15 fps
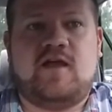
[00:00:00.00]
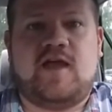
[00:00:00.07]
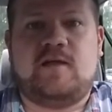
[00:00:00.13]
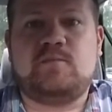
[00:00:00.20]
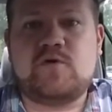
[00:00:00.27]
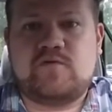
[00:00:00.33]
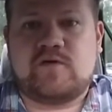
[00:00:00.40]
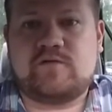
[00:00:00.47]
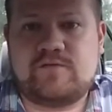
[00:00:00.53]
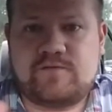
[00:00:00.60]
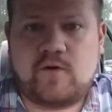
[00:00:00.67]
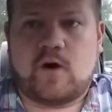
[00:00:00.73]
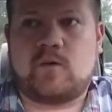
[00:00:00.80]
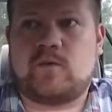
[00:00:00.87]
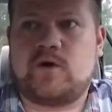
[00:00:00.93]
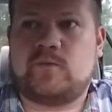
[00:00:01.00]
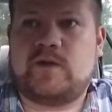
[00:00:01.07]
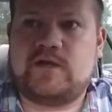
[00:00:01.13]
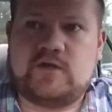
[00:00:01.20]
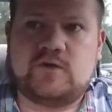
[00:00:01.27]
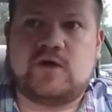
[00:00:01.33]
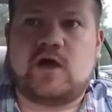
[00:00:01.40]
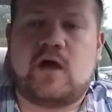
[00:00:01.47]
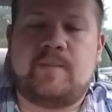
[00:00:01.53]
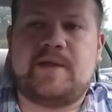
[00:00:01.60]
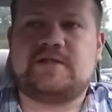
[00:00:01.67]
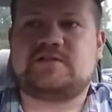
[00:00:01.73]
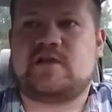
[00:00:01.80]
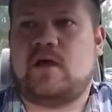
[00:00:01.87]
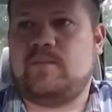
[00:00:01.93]
And moving forward, when new
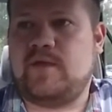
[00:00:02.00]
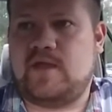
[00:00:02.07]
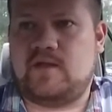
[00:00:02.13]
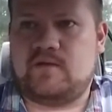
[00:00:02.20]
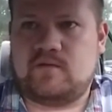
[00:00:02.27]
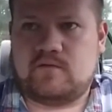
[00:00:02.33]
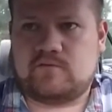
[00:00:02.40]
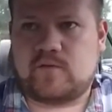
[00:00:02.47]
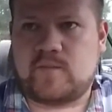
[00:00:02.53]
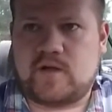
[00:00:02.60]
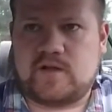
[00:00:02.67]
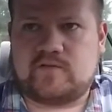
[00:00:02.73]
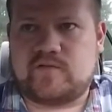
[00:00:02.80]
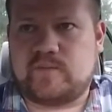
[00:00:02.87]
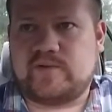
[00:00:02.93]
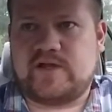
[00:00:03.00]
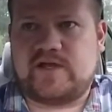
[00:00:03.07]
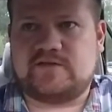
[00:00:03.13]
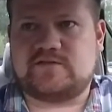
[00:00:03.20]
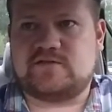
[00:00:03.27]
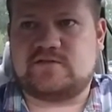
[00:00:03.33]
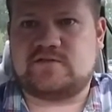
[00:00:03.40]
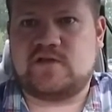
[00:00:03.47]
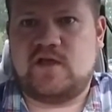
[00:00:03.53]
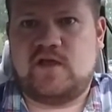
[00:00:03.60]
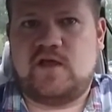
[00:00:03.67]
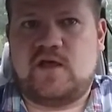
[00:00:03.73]
comments come in from all different places,